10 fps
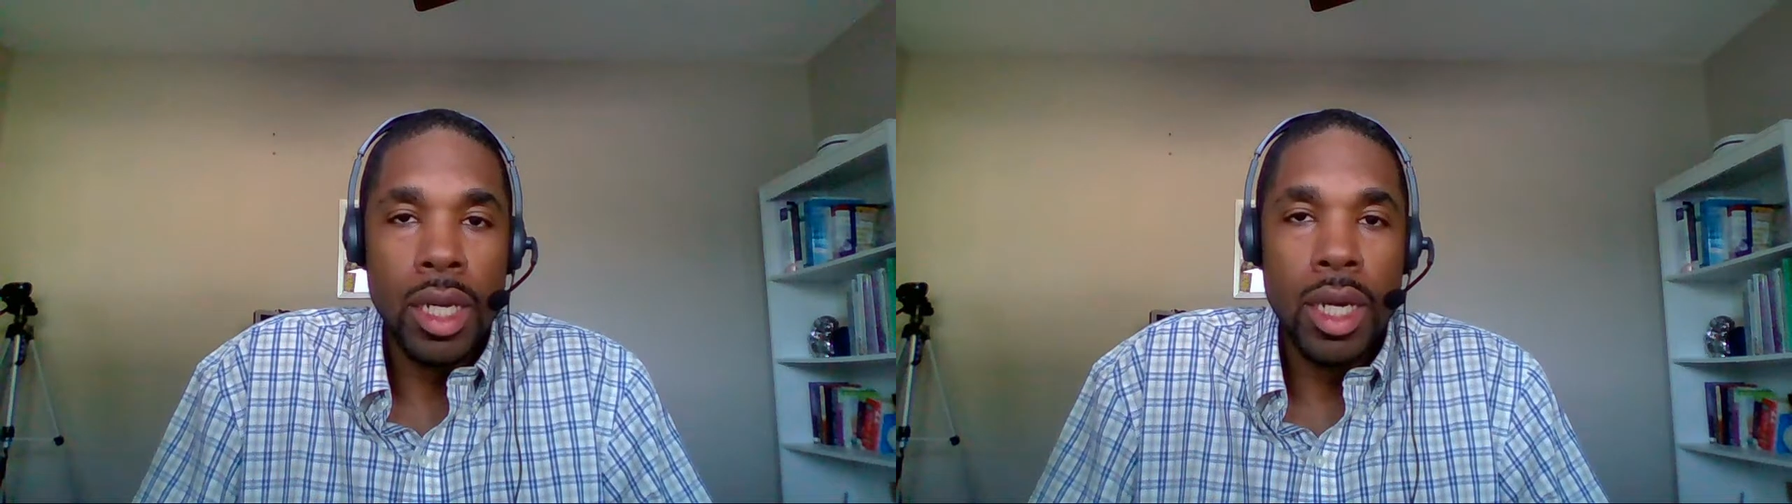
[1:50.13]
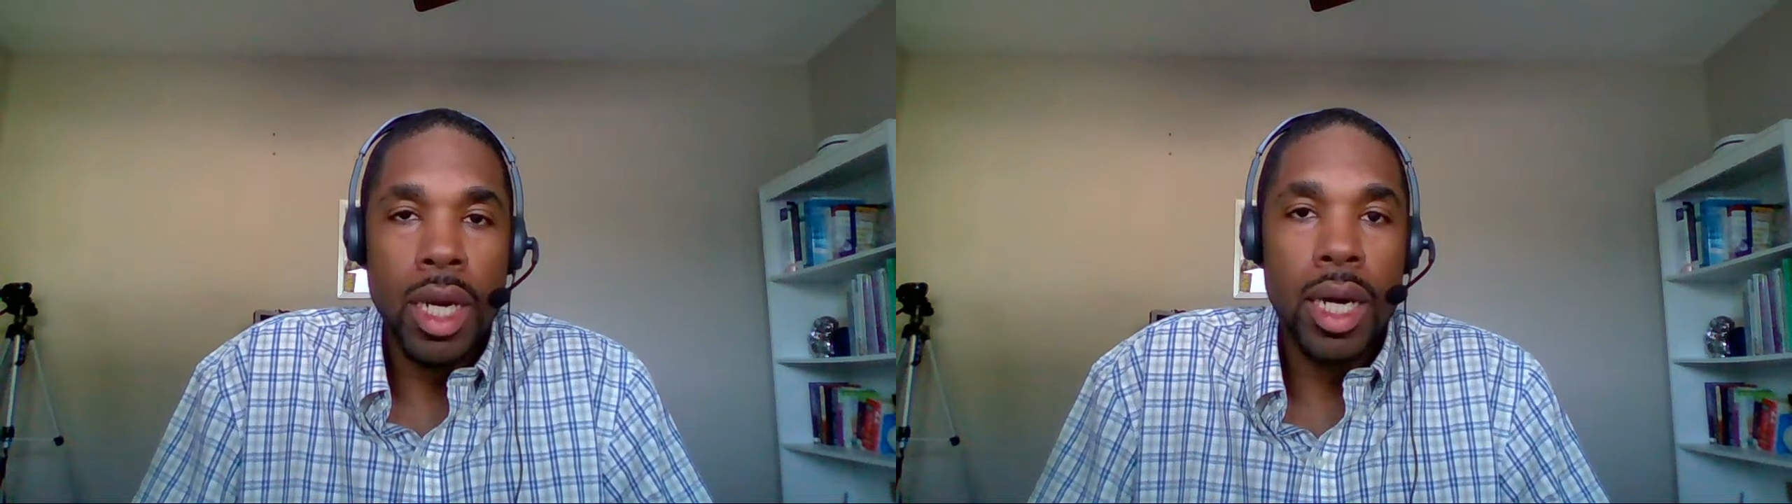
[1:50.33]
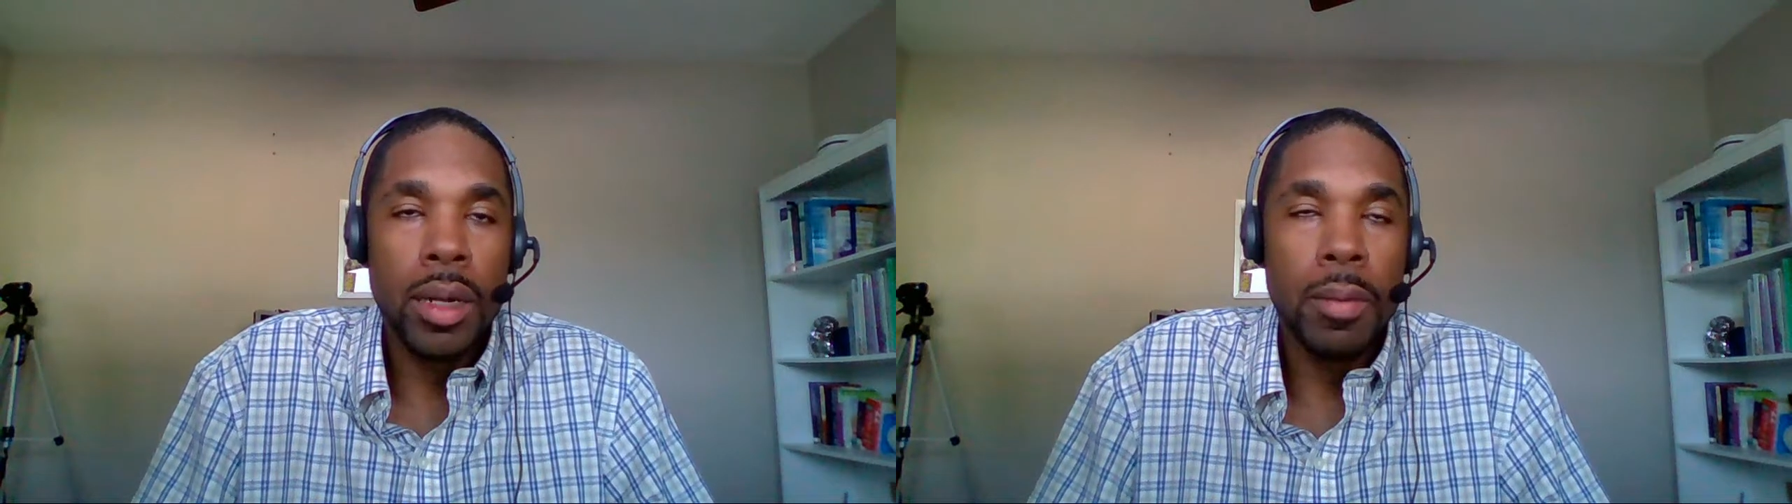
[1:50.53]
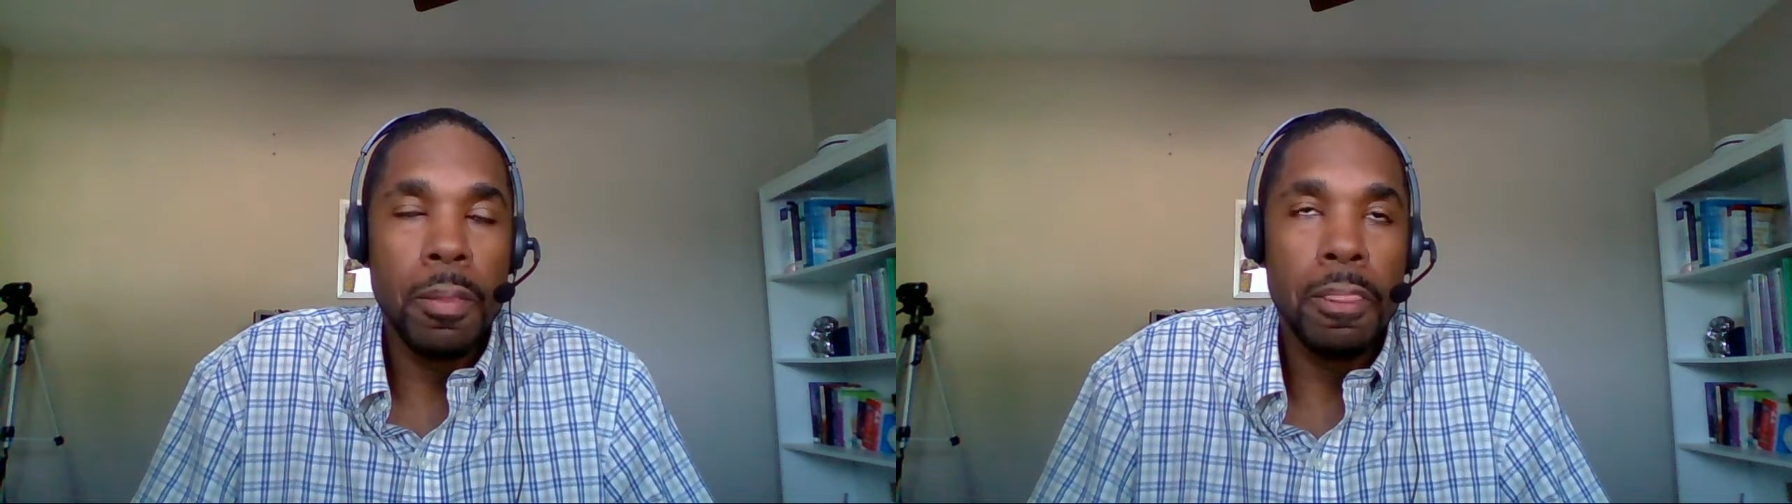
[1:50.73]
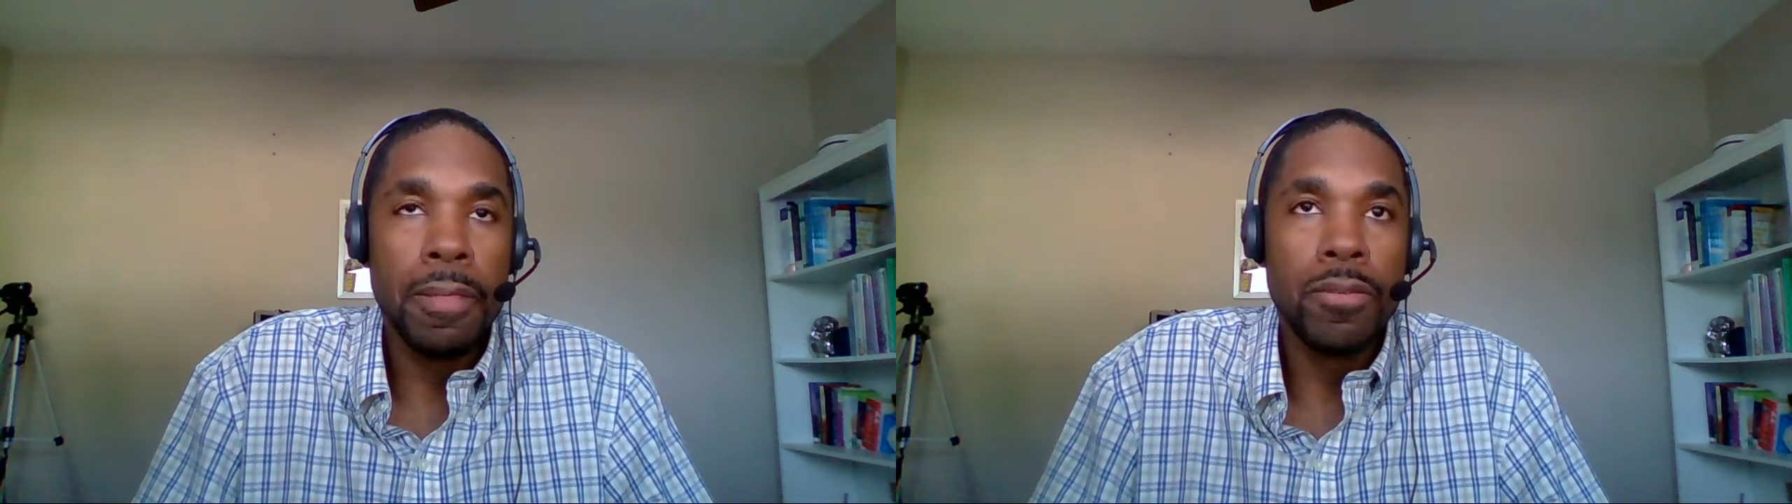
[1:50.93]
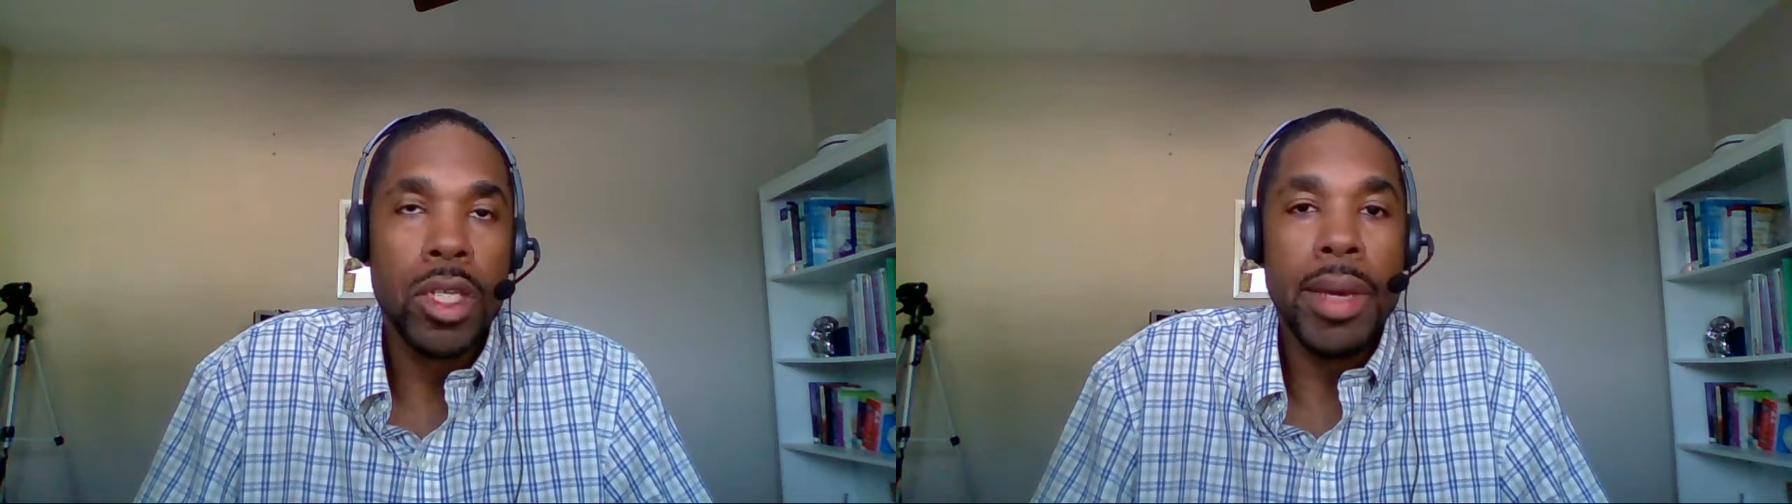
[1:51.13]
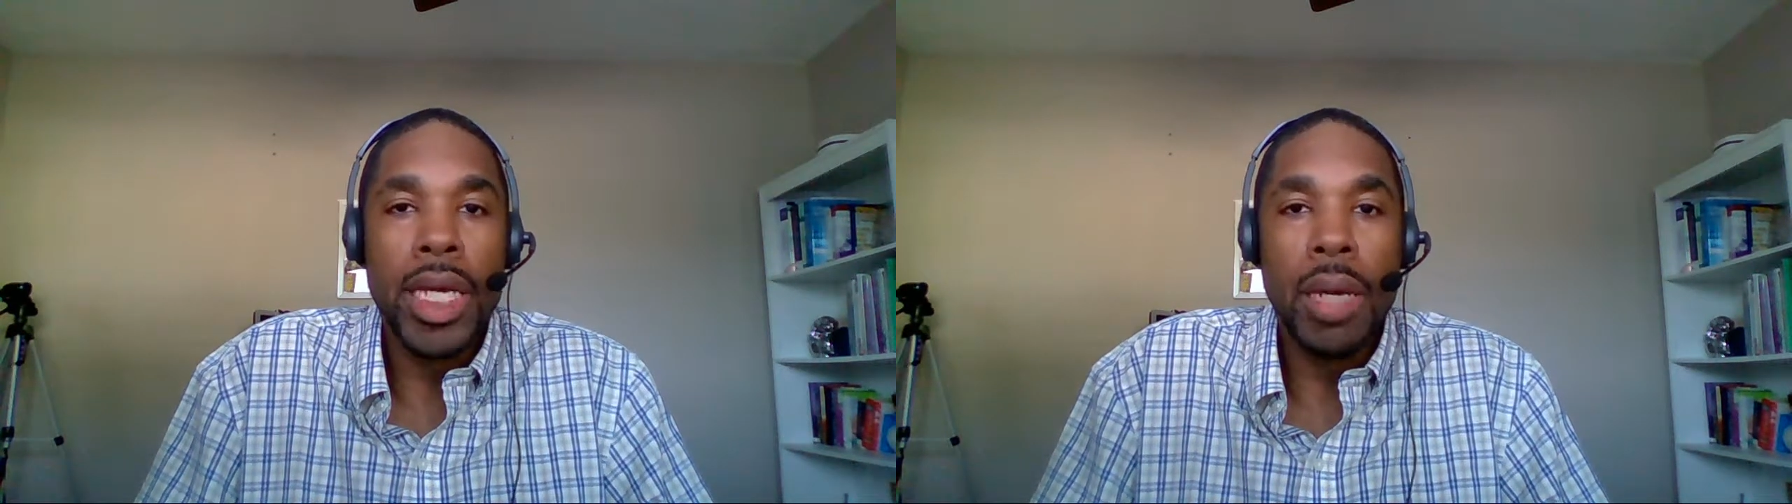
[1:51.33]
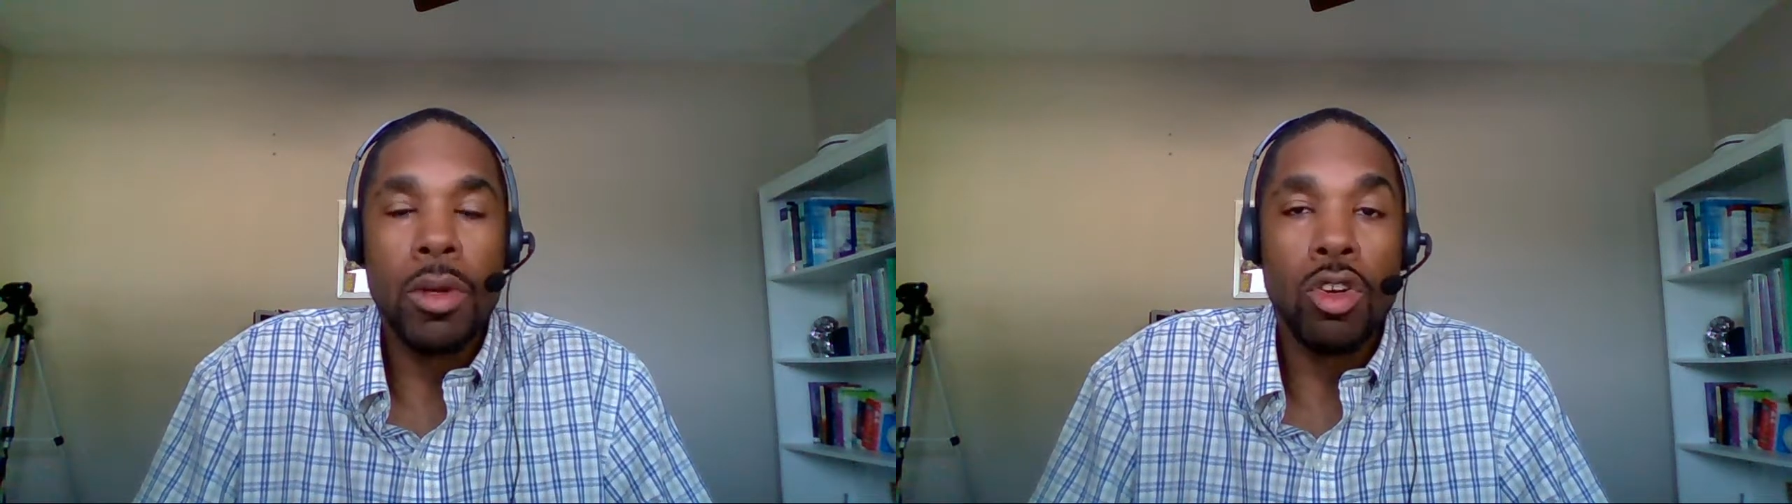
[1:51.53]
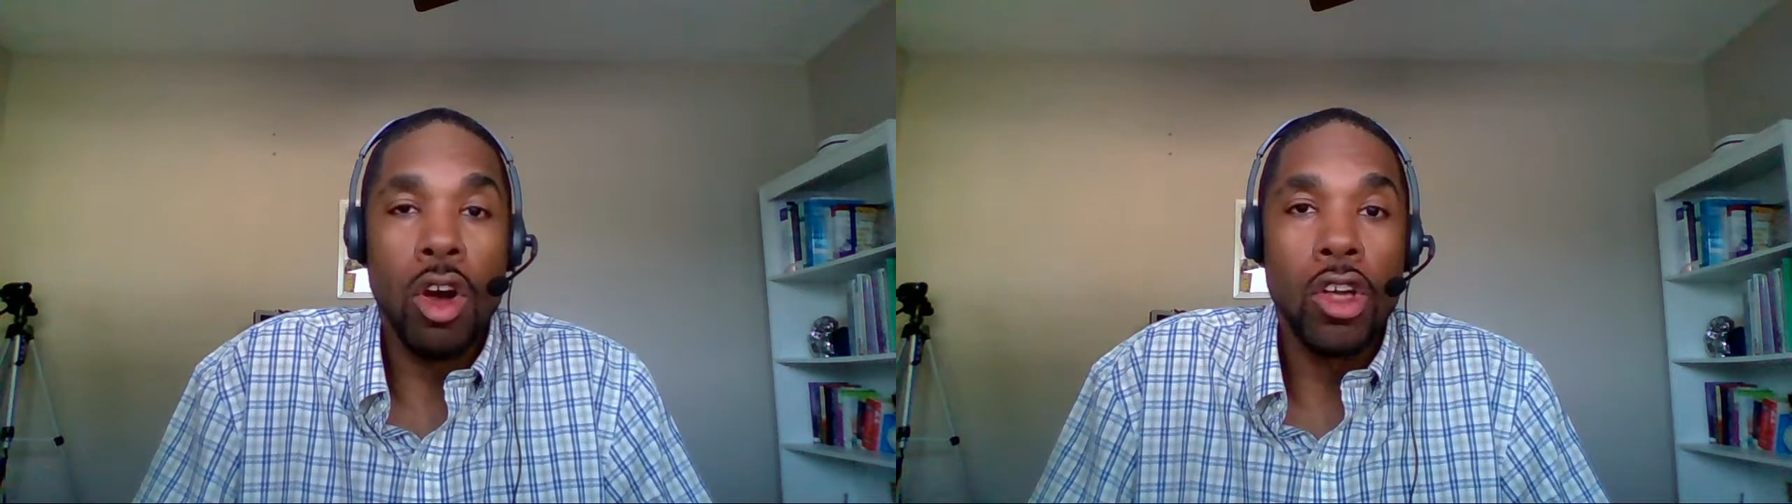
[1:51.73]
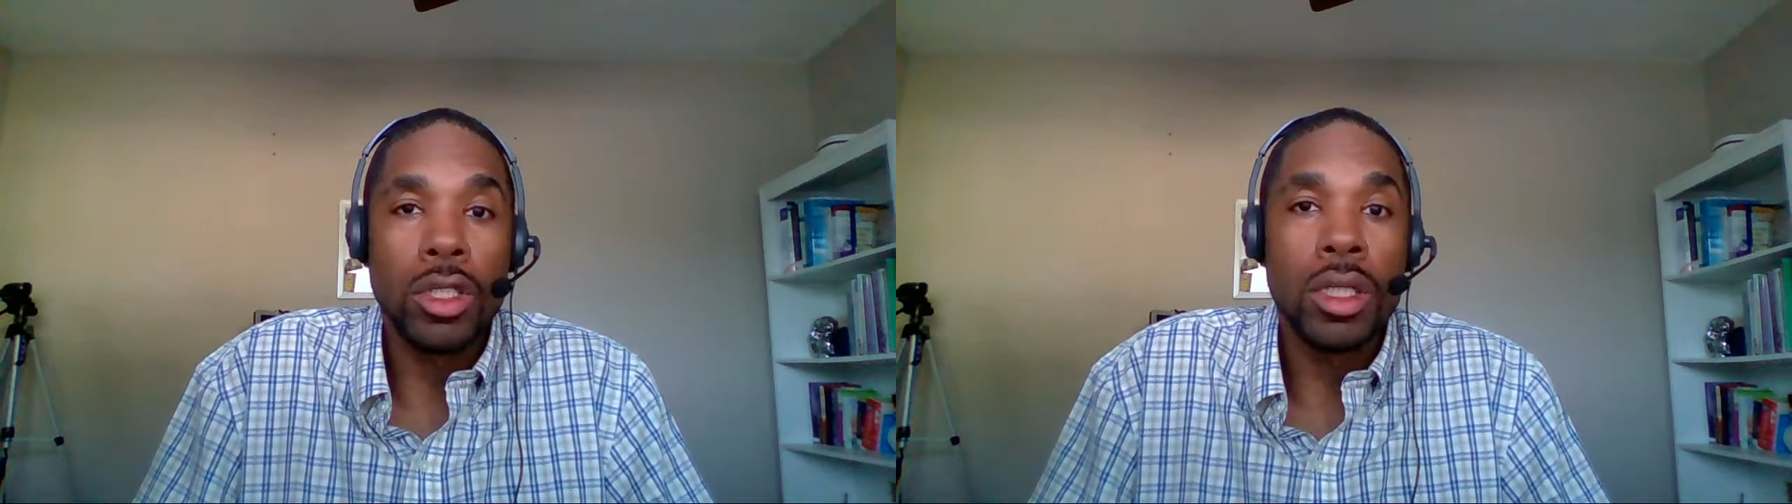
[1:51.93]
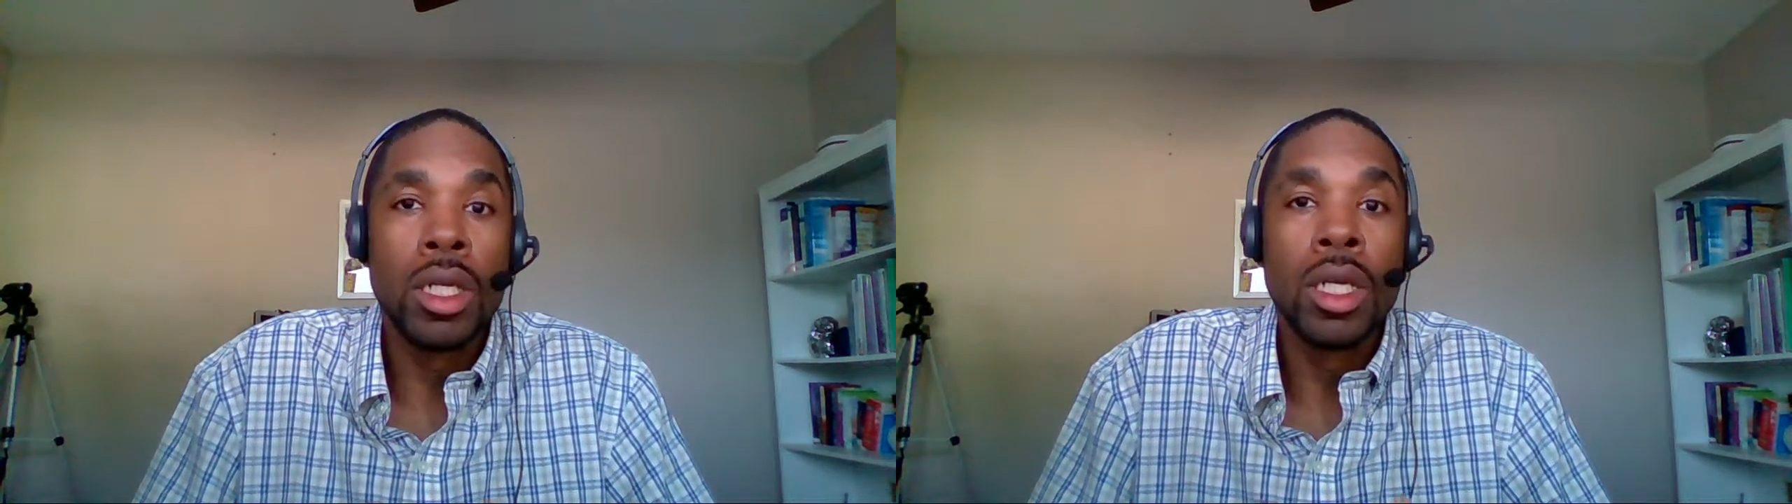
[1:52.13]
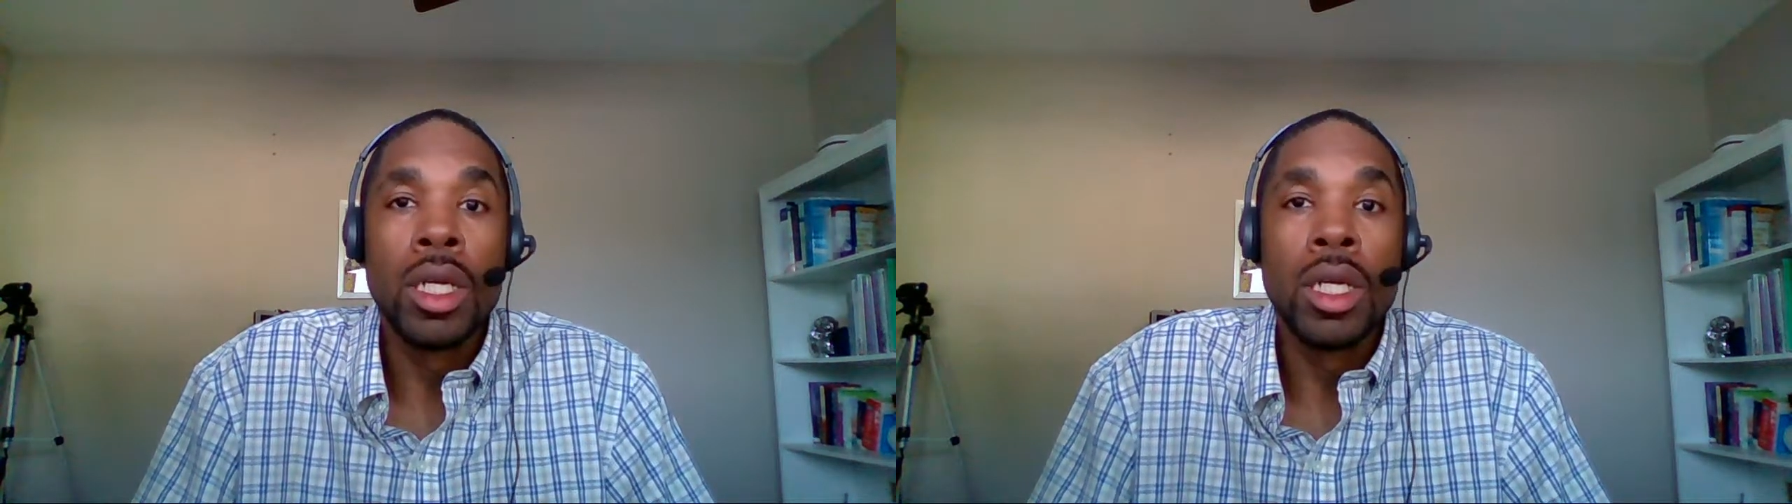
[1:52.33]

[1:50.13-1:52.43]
come across